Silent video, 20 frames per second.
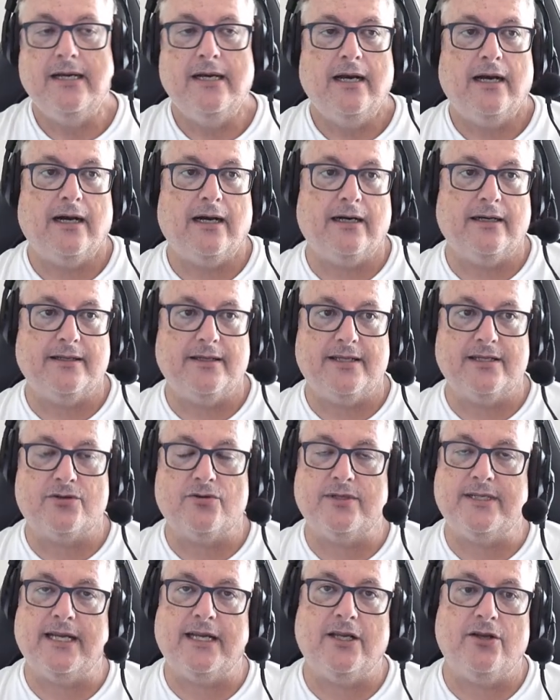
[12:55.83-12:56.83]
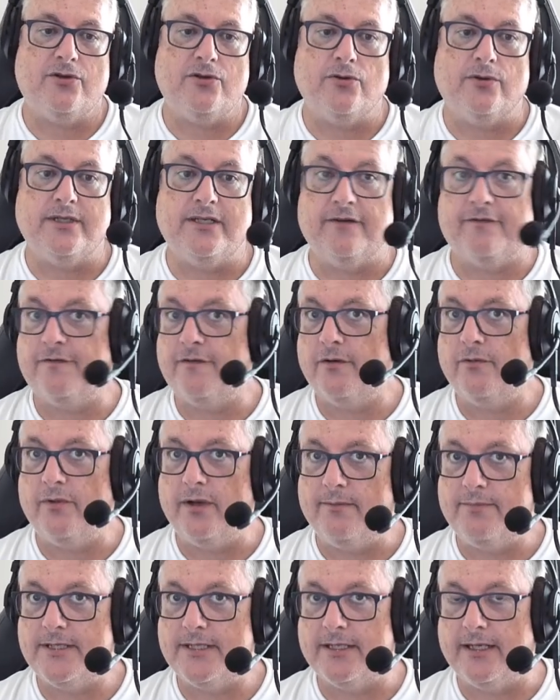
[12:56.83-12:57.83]
Uh, this will take you to a different
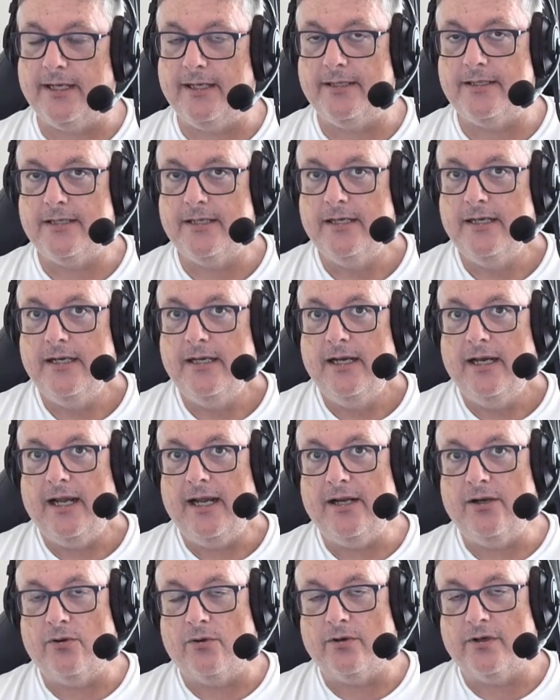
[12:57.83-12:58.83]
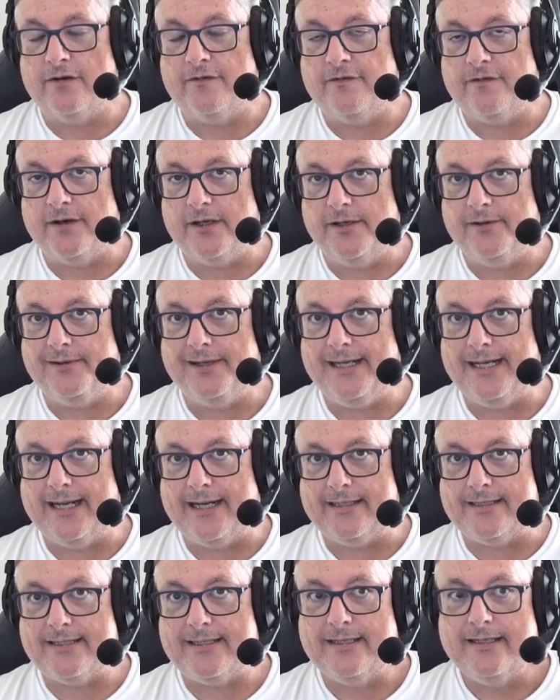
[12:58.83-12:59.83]
website in order for you to get